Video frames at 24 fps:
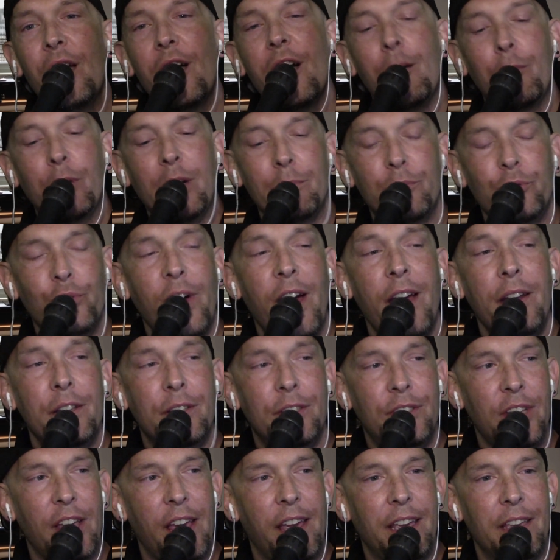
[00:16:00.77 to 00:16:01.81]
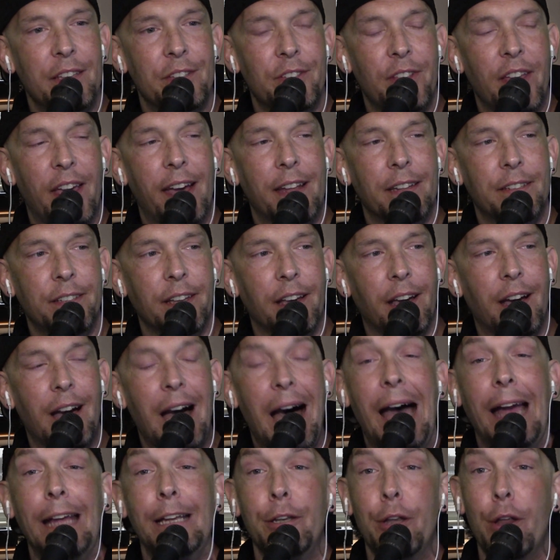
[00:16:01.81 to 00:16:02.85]
what I'm trying to say is that uh,
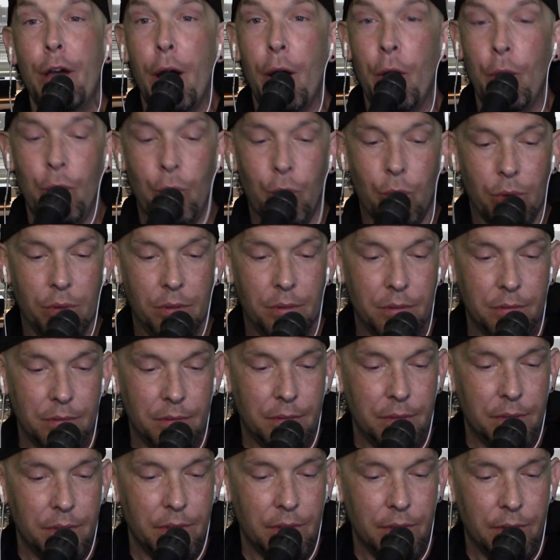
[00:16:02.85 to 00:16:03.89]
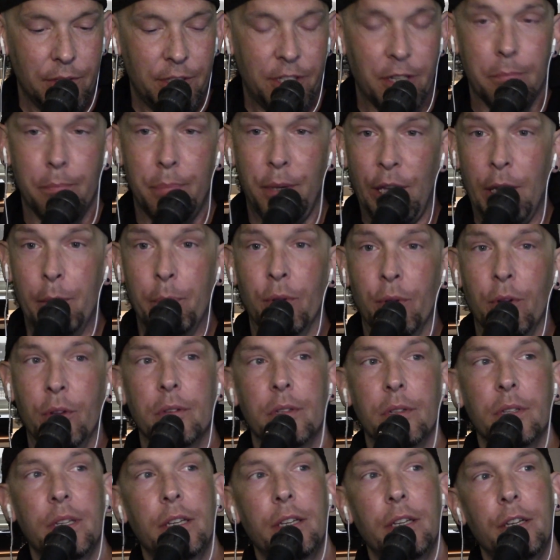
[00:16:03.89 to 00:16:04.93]
I know some
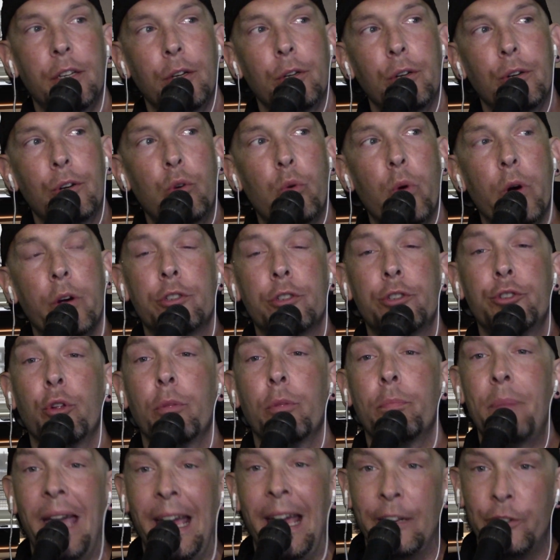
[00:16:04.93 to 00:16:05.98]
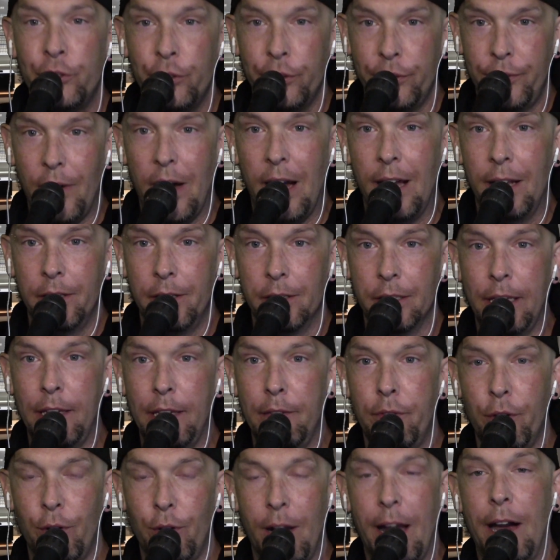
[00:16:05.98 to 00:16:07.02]
people who are still petrified to
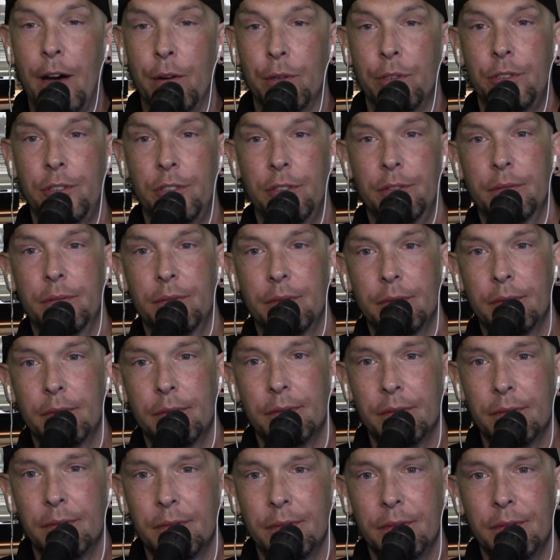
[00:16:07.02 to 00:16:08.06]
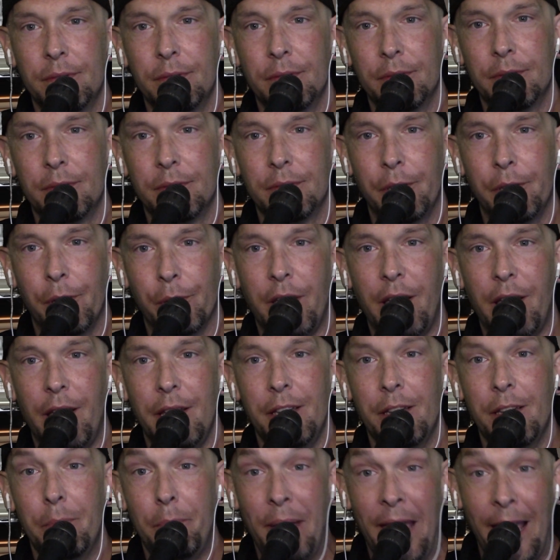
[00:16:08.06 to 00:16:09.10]
leave their house.
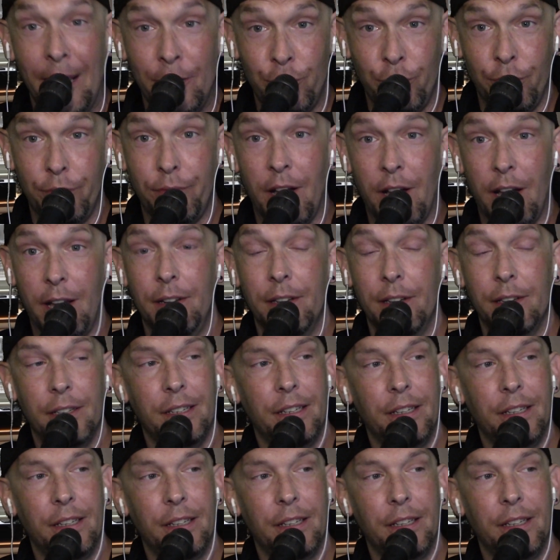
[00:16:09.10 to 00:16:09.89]
Okay? Petrified.